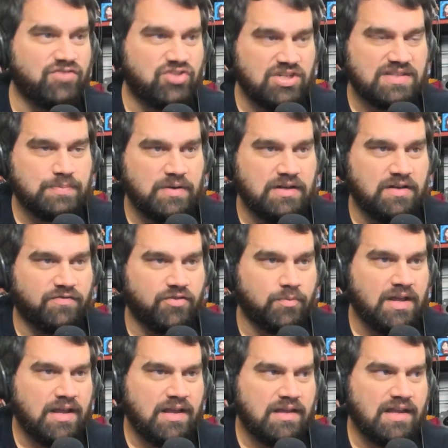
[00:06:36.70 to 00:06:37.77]
have just been
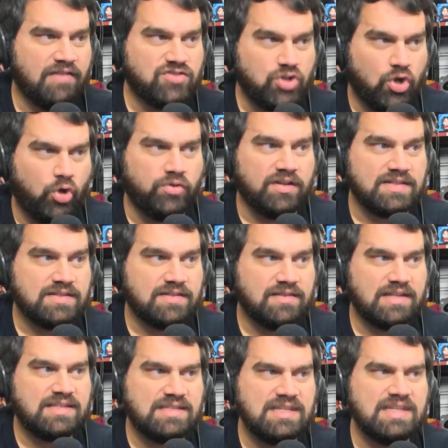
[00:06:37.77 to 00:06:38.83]
confirmed, have told
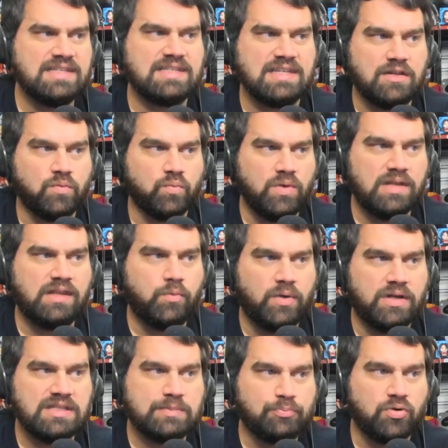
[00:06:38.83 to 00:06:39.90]
us that Disney really
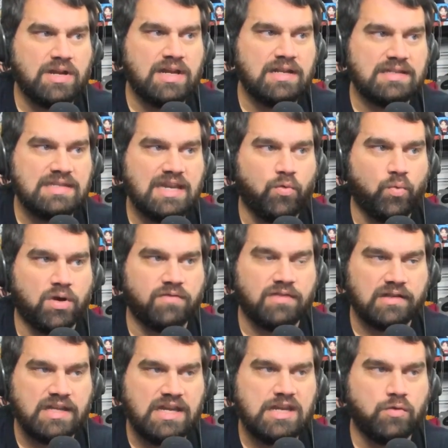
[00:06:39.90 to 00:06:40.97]
wants Brie to take one
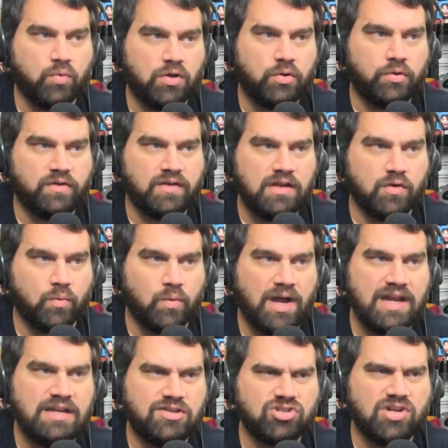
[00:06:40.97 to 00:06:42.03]
of the lead roles in either
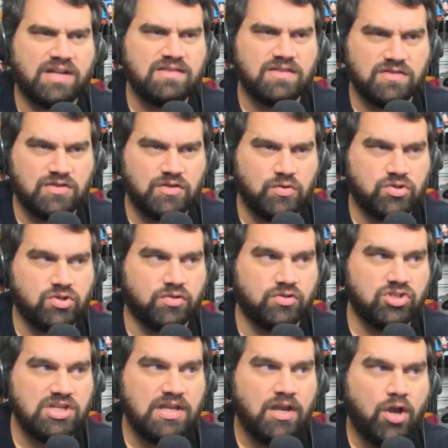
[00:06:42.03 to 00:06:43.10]
Rian Johnson's new
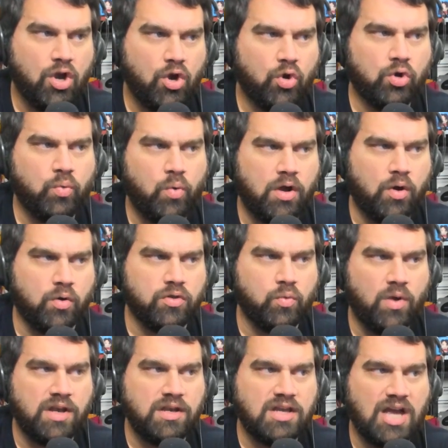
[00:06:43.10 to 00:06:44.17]
trilogy or, or
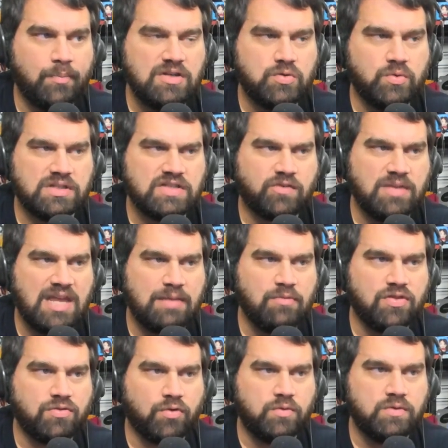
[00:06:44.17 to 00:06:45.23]
the one coming to us from
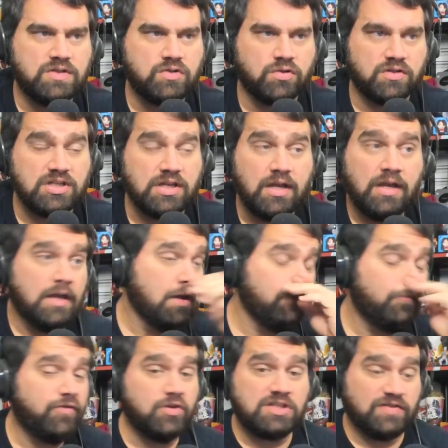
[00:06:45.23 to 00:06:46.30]
Game of Thrones trilogy.
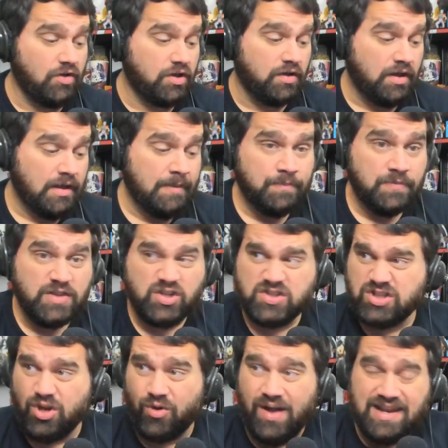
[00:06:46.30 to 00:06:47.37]
First of all,
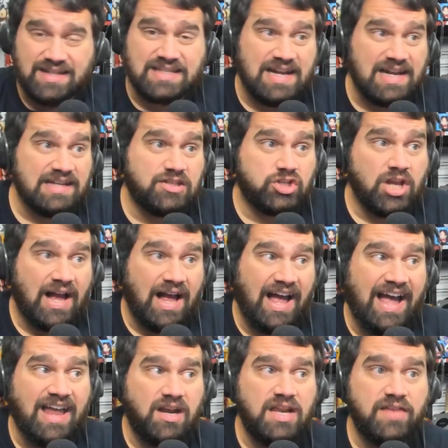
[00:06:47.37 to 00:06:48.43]
they're so out of touch.
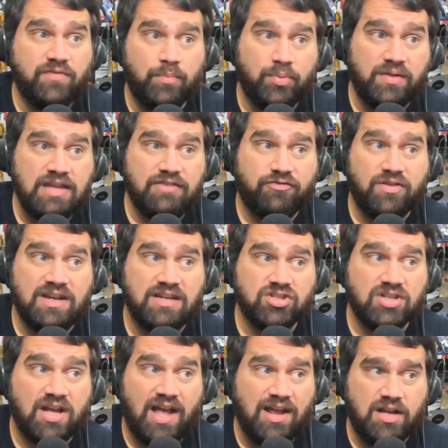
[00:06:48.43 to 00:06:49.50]
I don't even believe
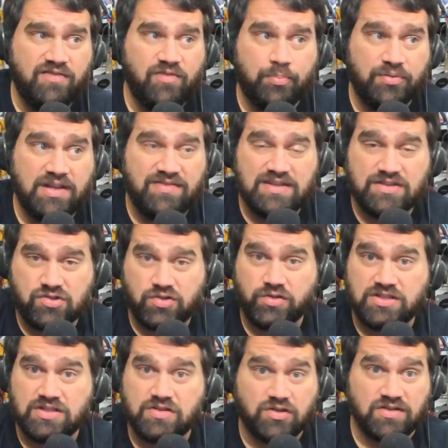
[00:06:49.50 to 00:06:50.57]
Rian John. I don't even believe these
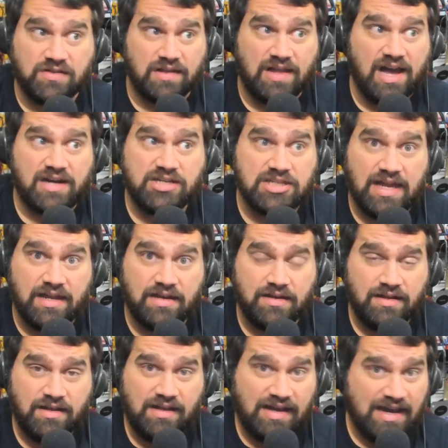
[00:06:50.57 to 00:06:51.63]
trilogies are locked yet.
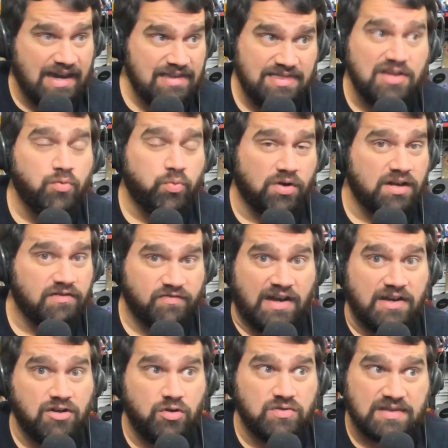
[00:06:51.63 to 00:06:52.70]
I think we're going to
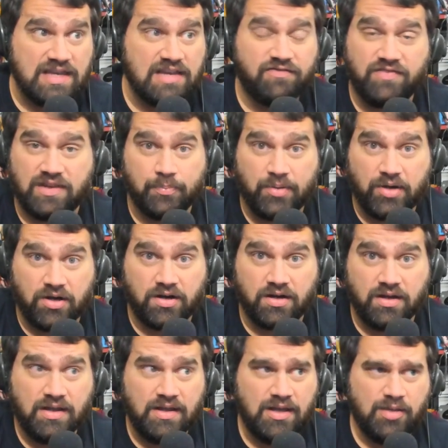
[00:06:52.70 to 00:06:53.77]
find news that they fell
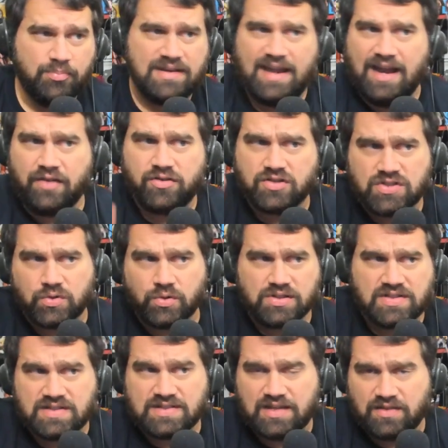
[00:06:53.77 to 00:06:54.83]
apart. But now their
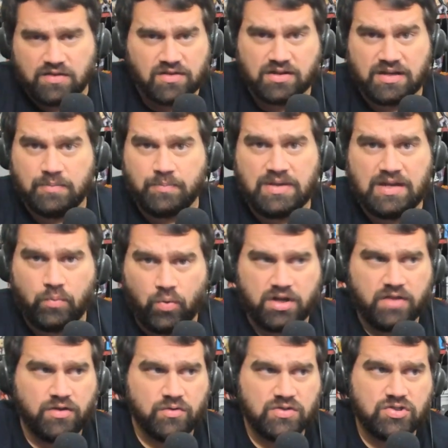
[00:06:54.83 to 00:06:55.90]
sources saying that they're going to be in
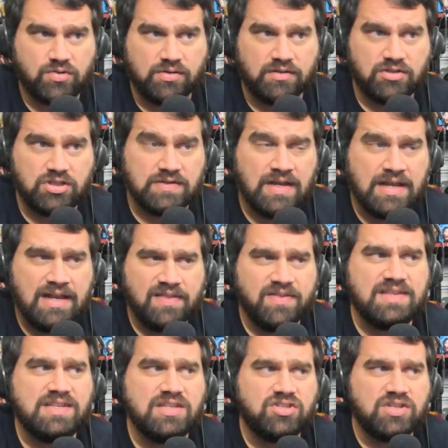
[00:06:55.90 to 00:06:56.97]
one of those trilogies.
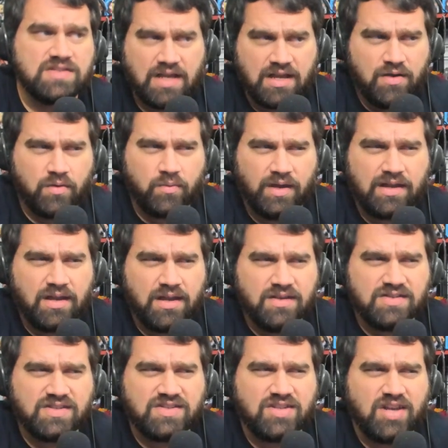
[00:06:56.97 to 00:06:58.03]
This is just like
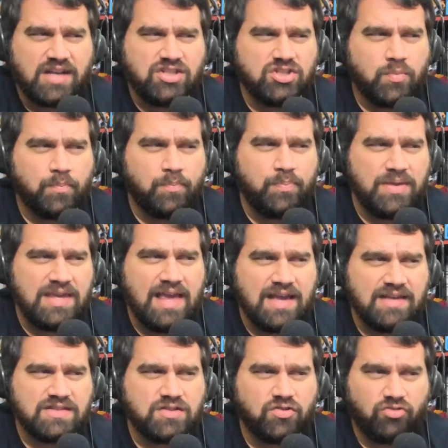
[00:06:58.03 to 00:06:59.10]
such
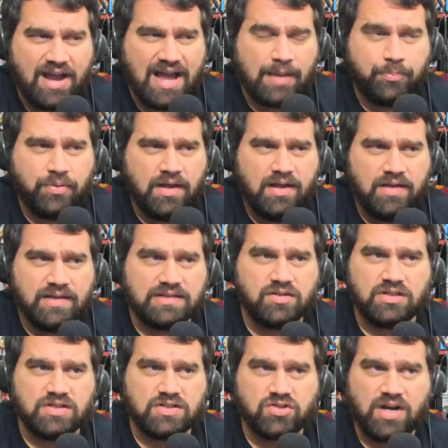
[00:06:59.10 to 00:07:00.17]
BS crap
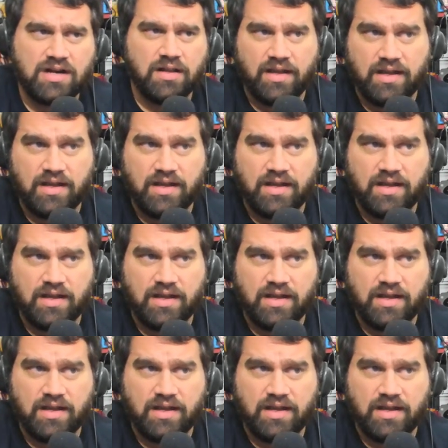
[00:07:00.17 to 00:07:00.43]
that they're just